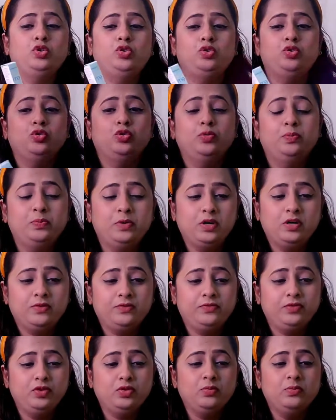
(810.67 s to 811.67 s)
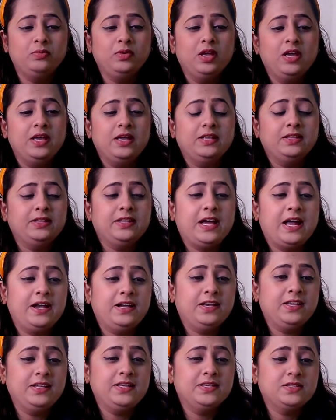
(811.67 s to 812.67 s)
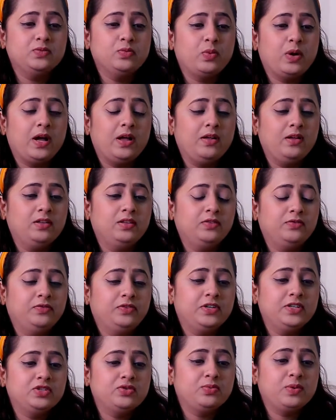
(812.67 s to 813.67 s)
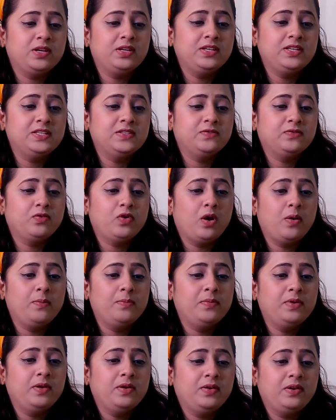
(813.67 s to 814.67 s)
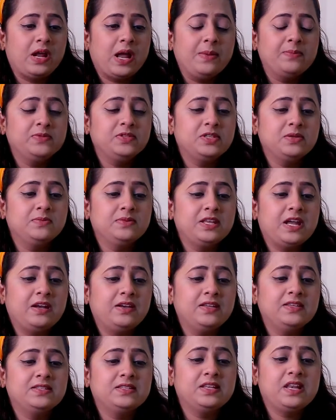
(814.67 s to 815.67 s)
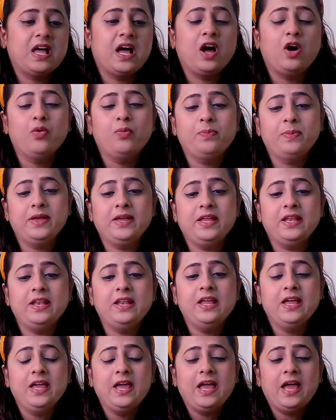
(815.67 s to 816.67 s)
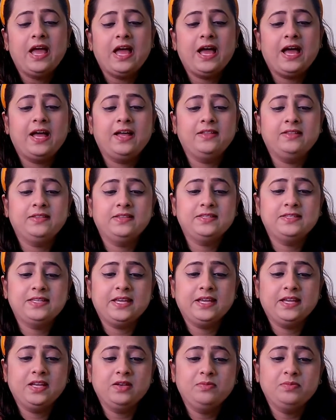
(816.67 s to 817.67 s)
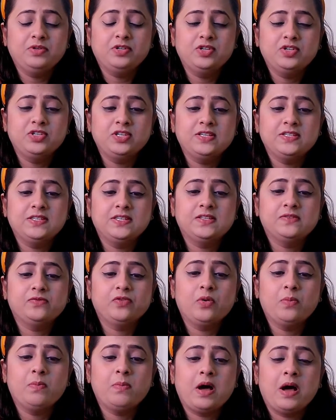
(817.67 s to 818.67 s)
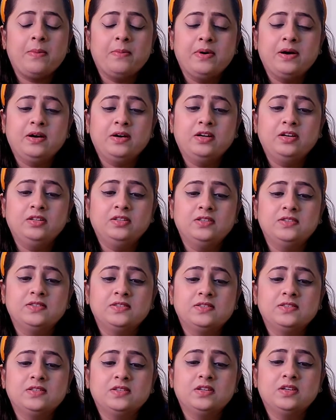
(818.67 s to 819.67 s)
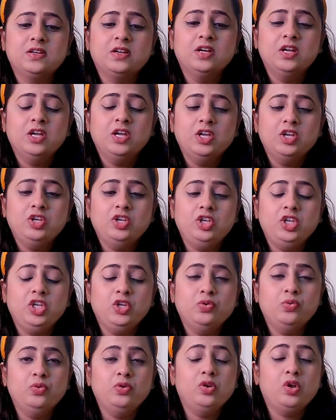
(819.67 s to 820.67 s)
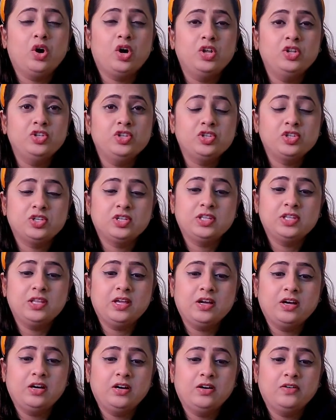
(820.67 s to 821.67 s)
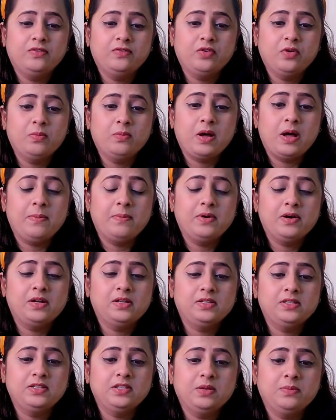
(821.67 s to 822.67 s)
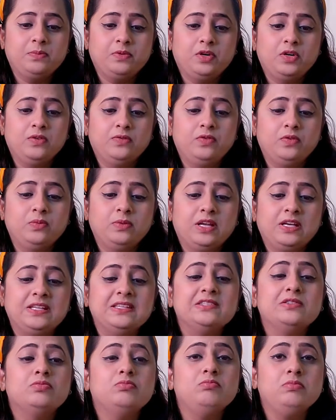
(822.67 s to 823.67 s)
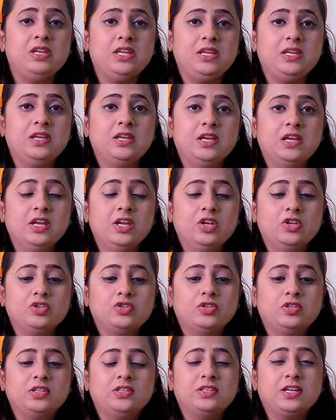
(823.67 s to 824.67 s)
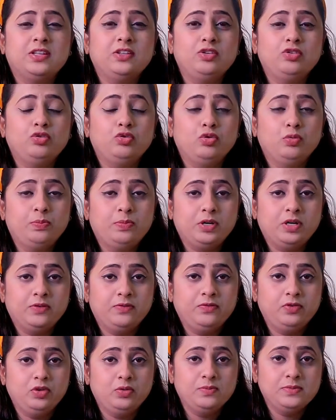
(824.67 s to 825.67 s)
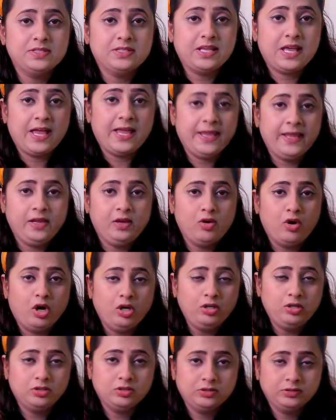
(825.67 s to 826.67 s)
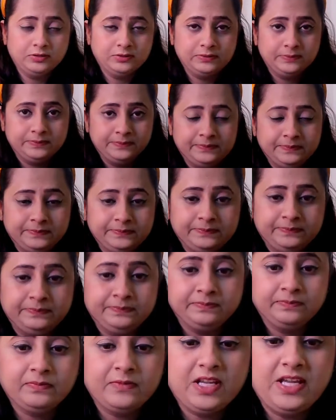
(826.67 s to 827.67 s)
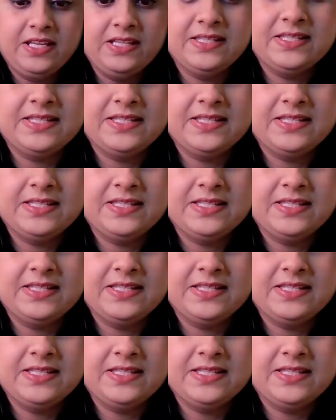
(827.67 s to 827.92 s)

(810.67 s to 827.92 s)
2 perfume. That is one, the first one is from Ramson's, that is La Pale, and the second purchase is from Mamaearth. This is the new launch from Mamaearth in the perfume, that is Me. So these are the 2 perfumes I got in